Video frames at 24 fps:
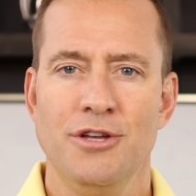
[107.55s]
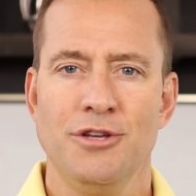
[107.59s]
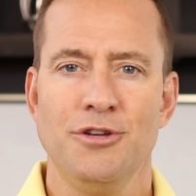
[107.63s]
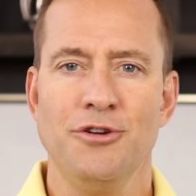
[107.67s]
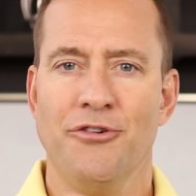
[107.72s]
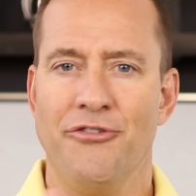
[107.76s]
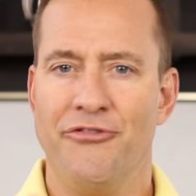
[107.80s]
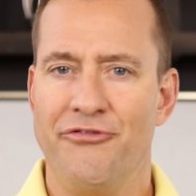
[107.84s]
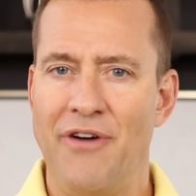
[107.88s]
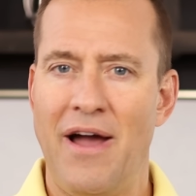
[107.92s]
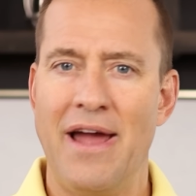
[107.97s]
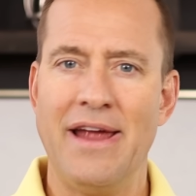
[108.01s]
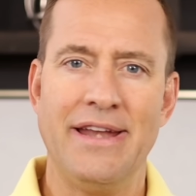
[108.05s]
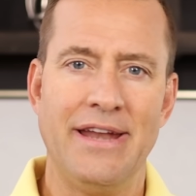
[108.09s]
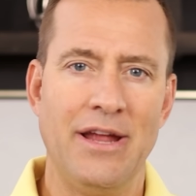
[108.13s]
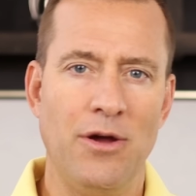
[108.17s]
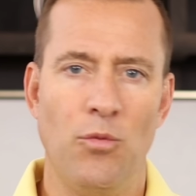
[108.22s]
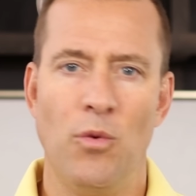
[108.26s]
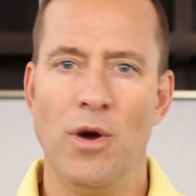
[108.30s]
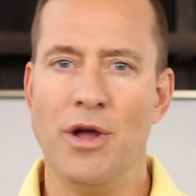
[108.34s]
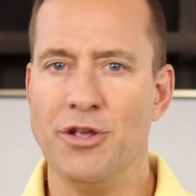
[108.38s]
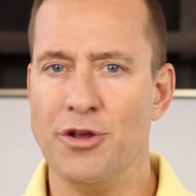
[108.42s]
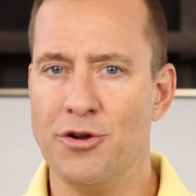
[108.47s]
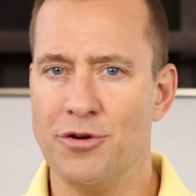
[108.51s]
You'll find
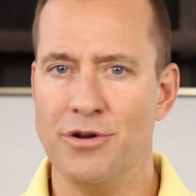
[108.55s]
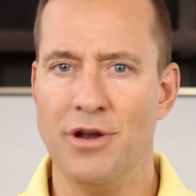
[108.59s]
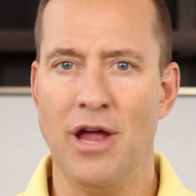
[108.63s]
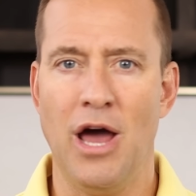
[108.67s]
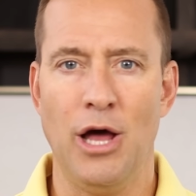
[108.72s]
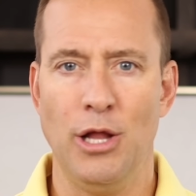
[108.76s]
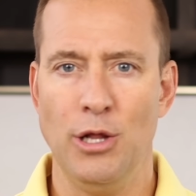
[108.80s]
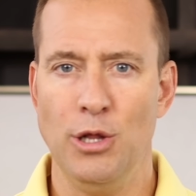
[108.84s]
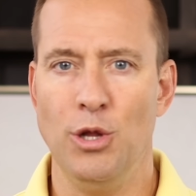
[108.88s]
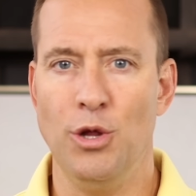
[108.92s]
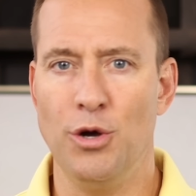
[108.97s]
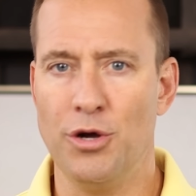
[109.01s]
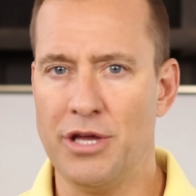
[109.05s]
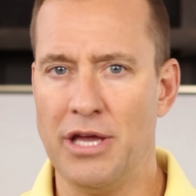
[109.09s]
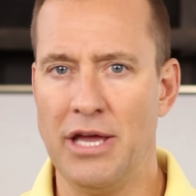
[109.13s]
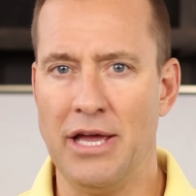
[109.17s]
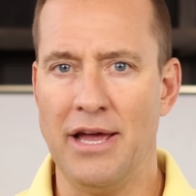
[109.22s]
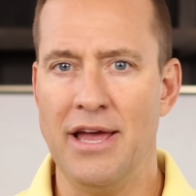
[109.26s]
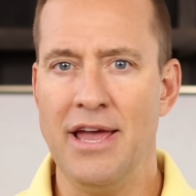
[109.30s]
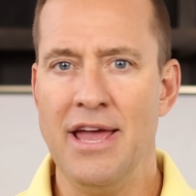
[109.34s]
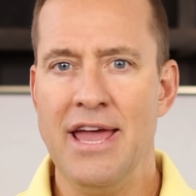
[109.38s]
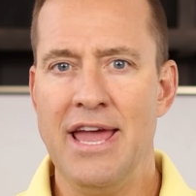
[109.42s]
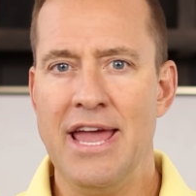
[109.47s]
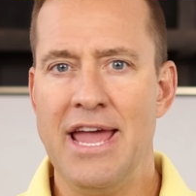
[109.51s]
it when you're not
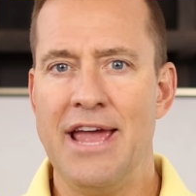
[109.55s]
looking.